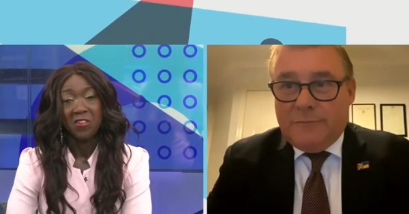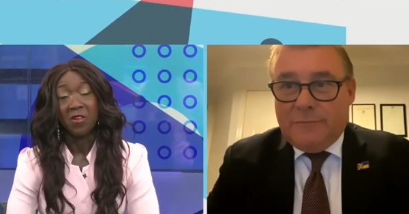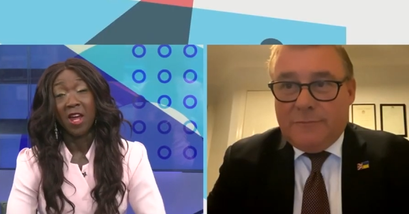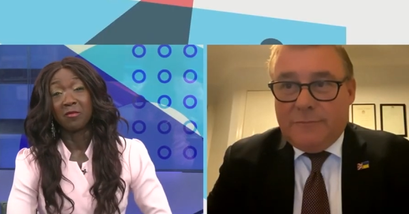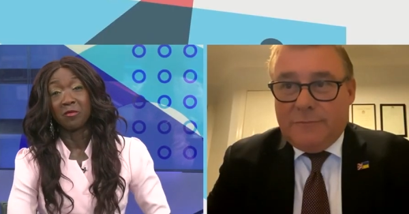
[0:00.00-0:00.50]

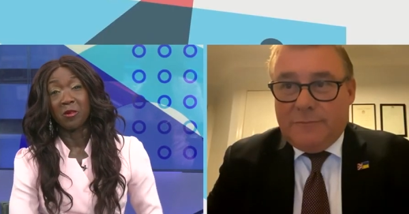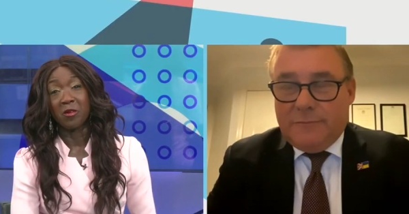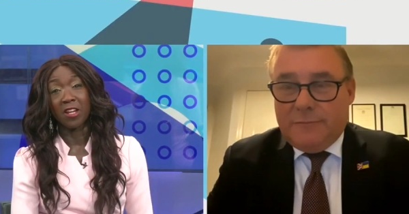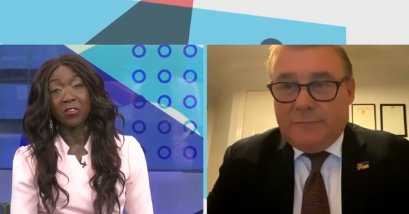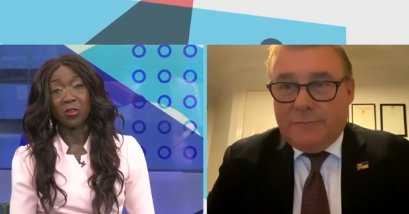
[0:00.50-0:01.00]
Speaker 1: Right,
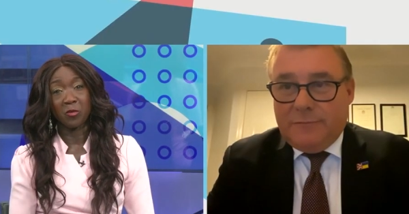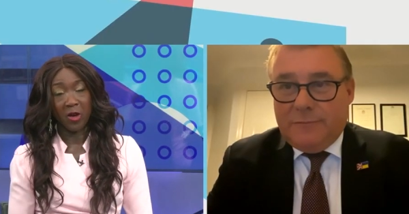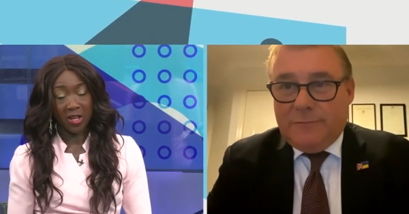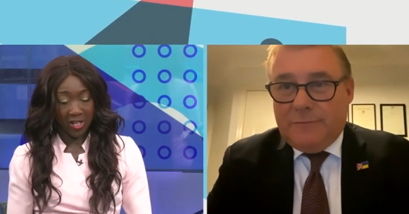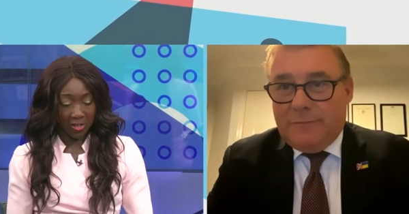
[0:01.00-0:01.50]
paralysis
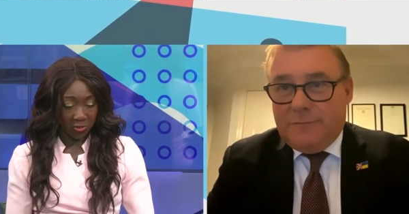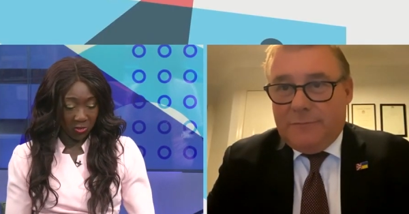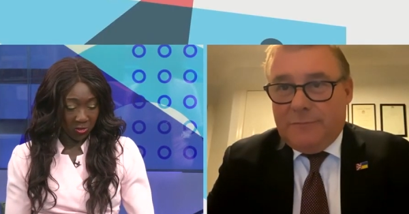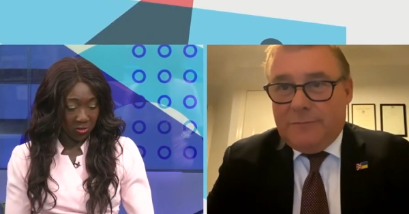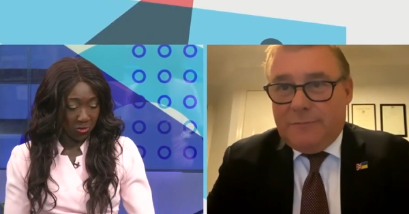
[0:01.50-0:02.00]
by
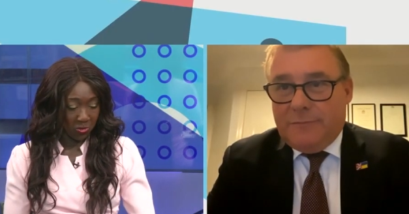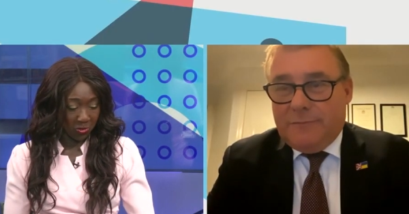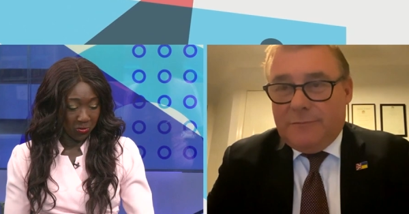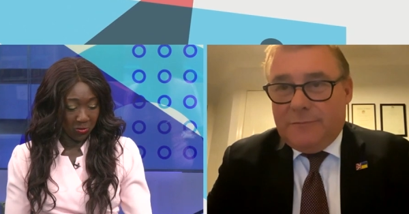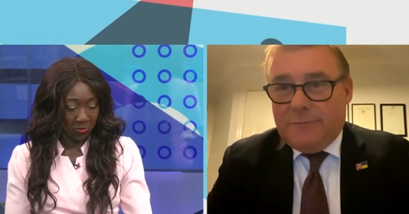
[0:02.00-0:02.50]
analysis. Can you
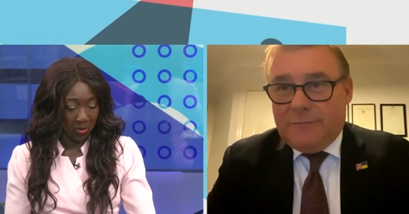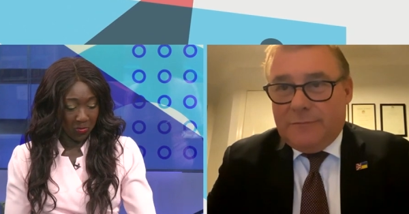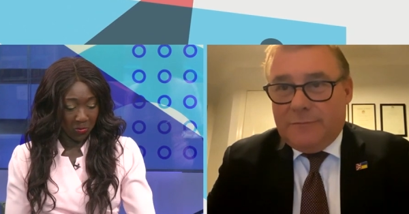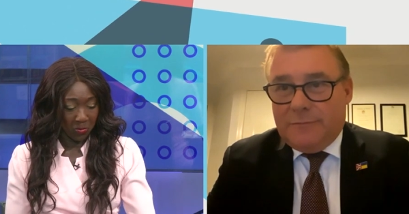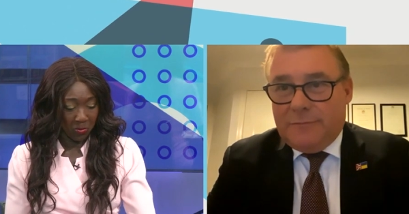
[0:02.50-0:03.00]
sort of
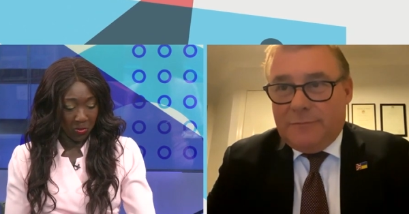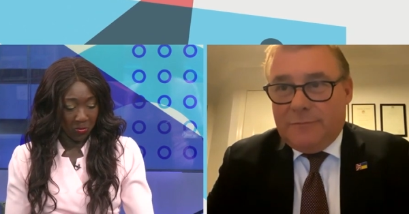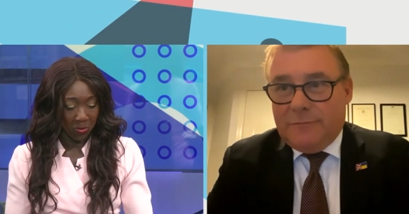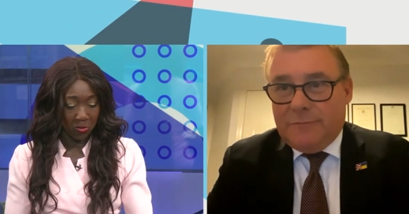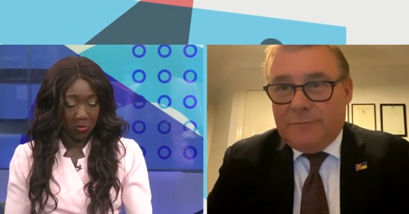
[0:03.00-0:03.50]
define
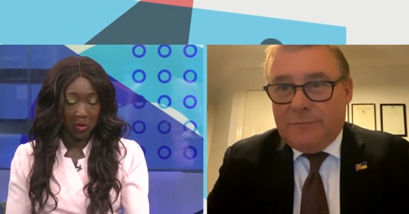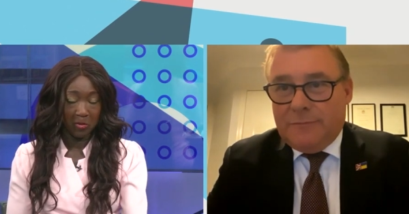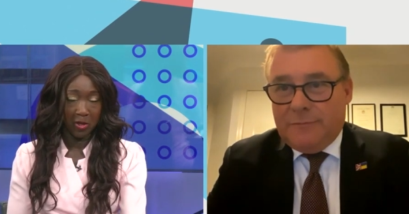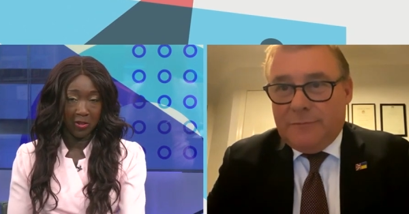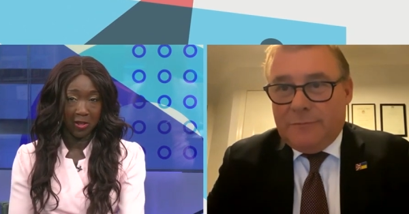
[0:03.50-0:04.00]
what, what do
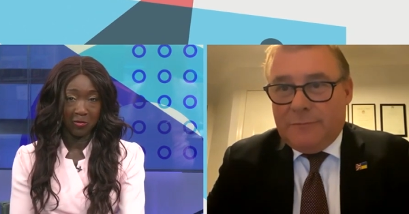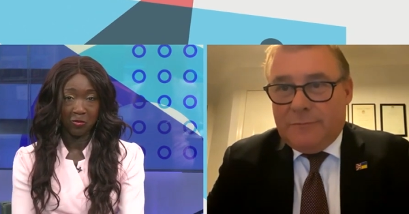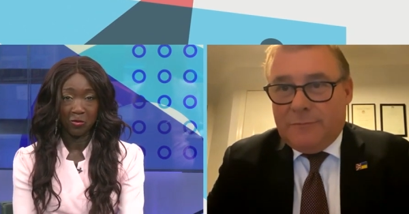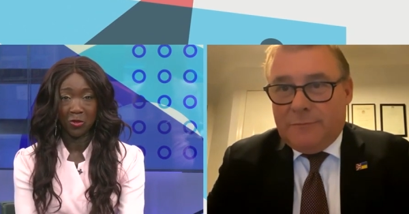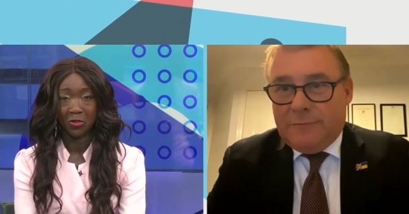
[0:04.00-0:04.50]
you mean by that?
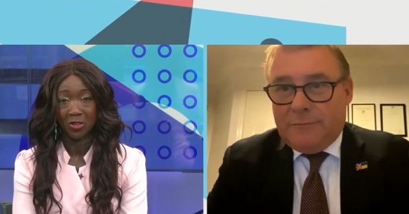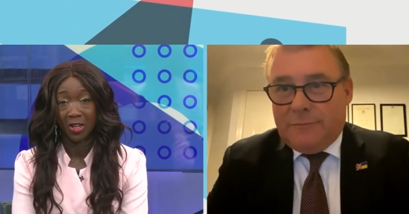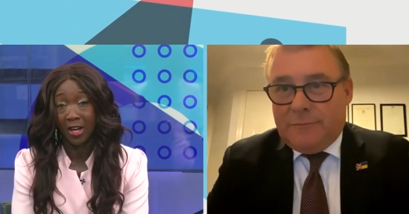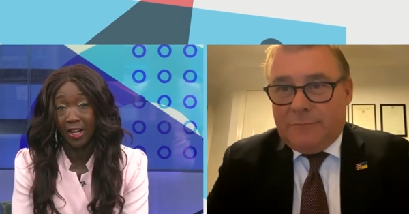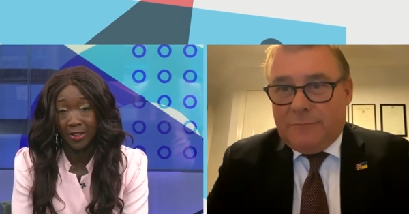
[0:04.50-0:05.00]

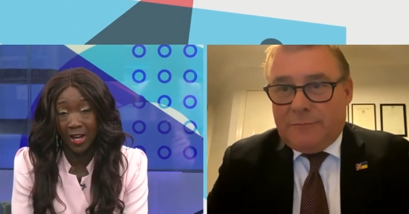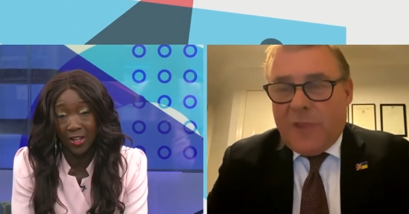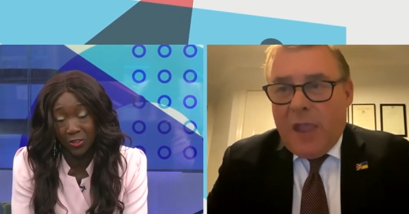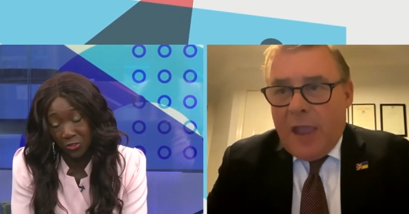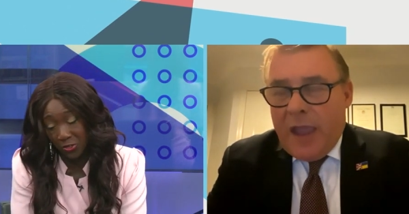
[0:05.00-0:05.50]
Speaker 2: I,
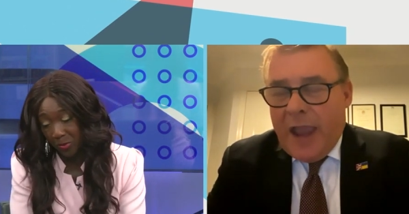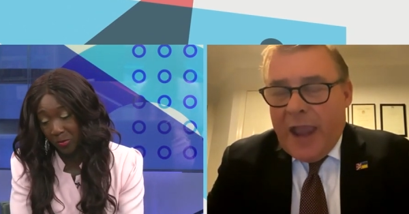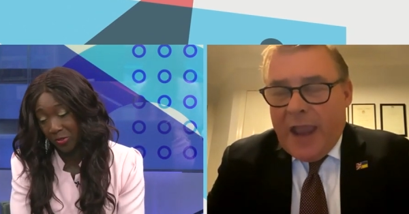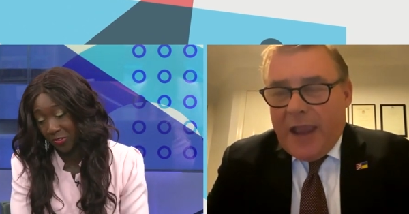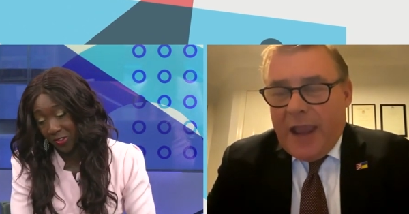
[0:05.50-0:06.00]
I understand
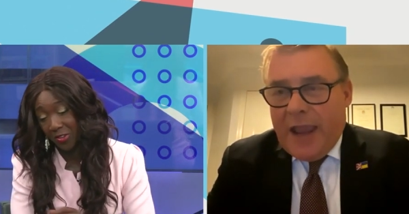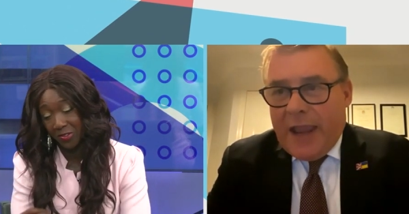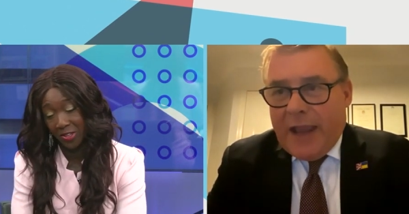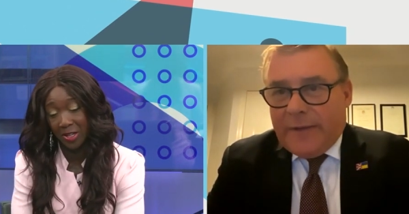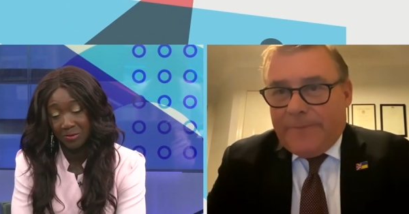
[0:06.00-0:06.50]
it, but uh,
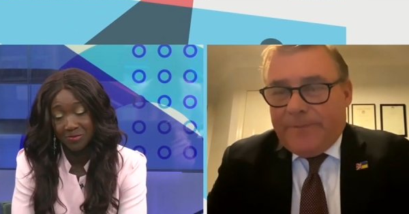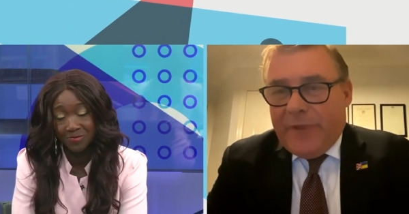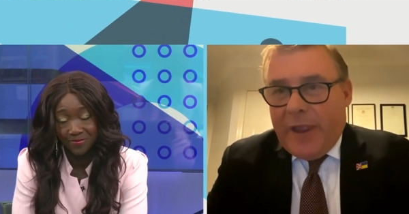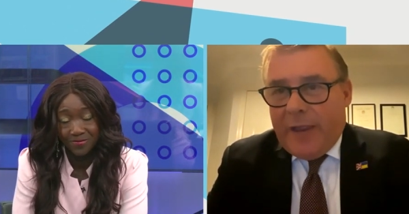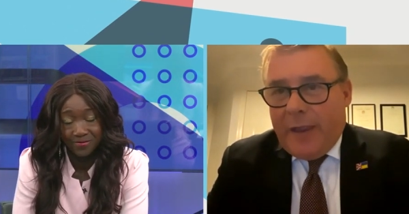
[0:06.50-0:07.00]
yeah.
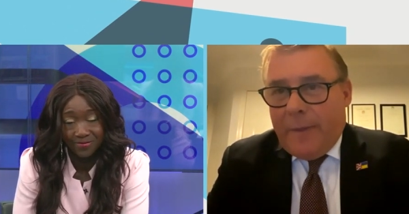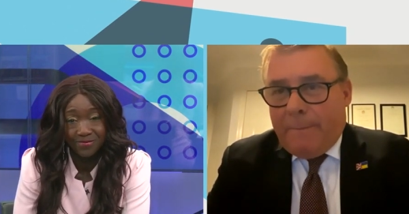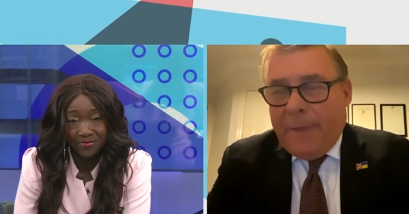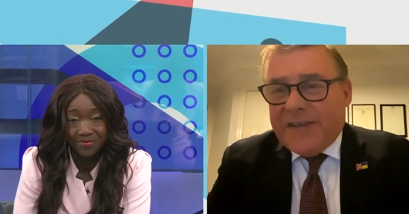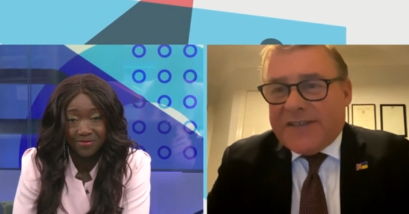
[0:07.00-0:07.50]

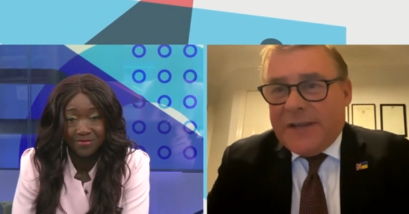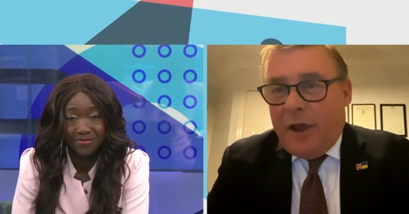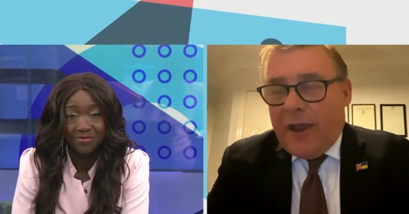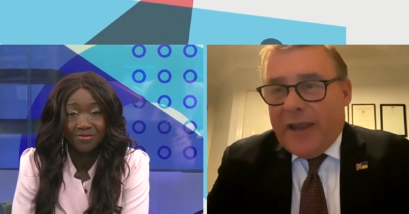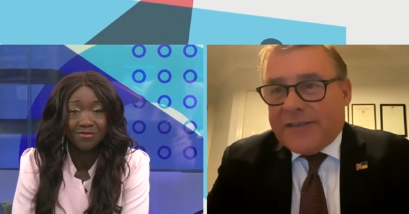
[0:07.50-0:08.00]
It
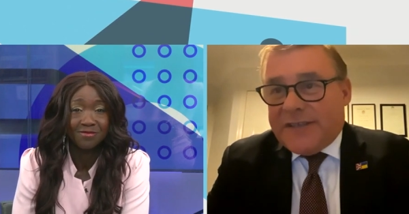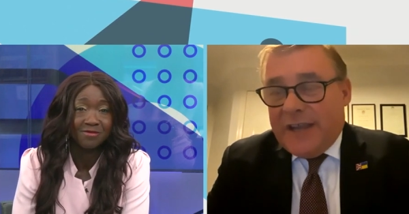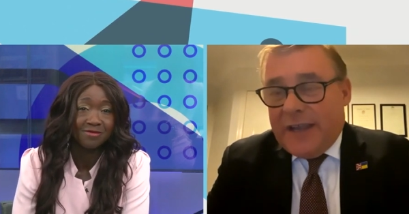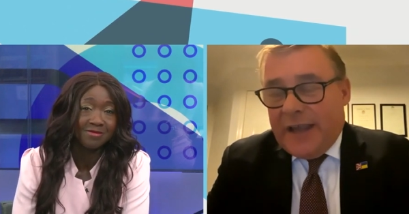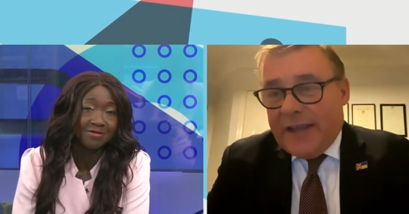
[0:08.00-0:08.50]
basically,
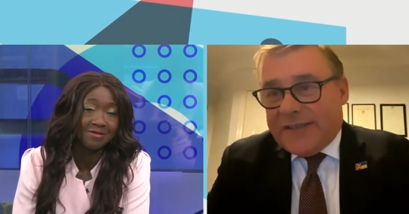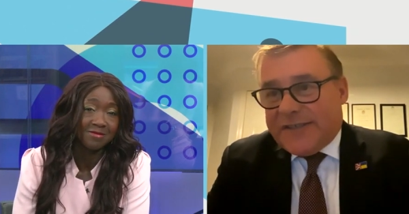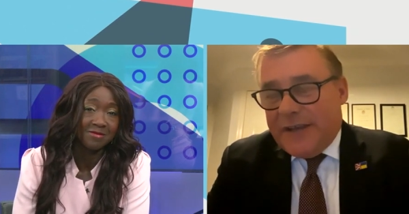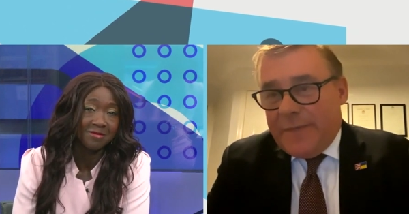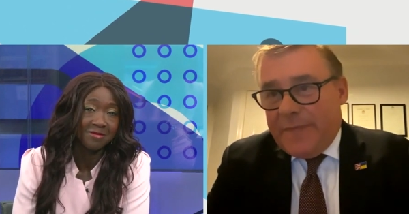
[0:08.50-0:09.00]
it's it,
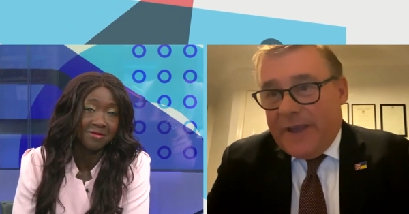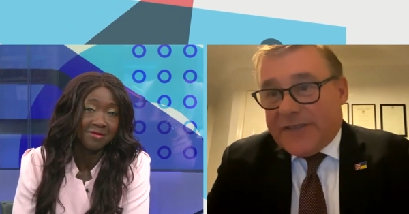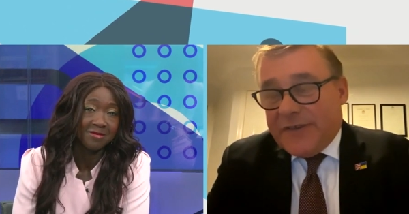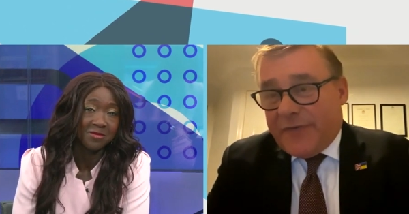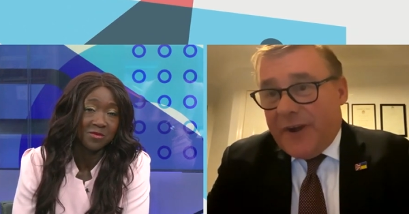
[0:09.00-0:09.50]
it's um,
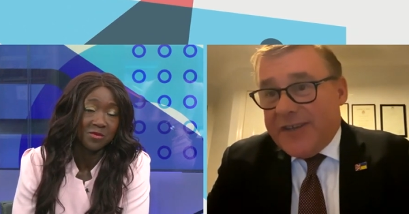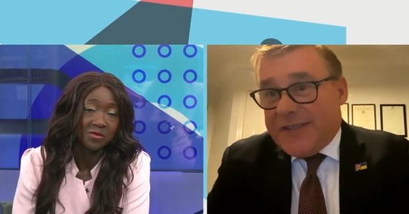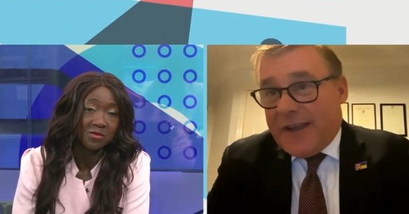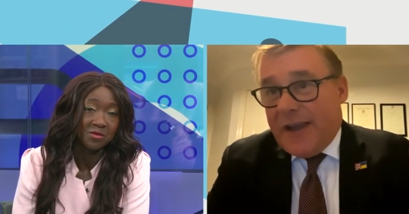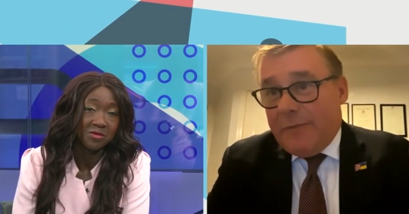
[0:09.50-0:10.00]
it's a
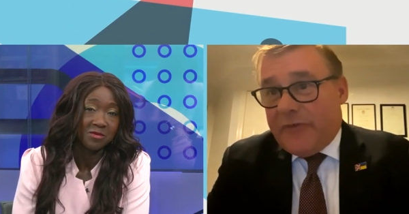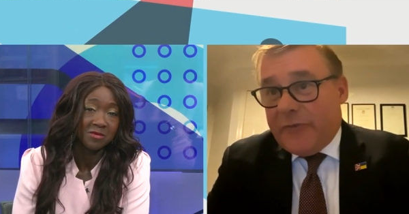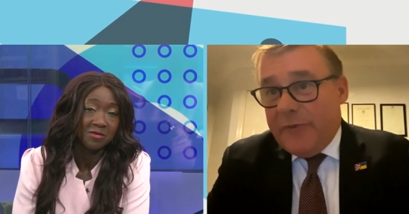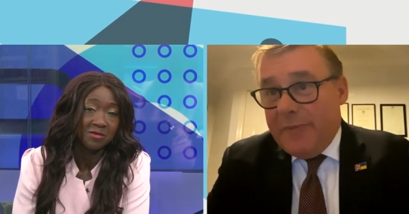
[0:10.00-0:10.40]
phrase that comes from the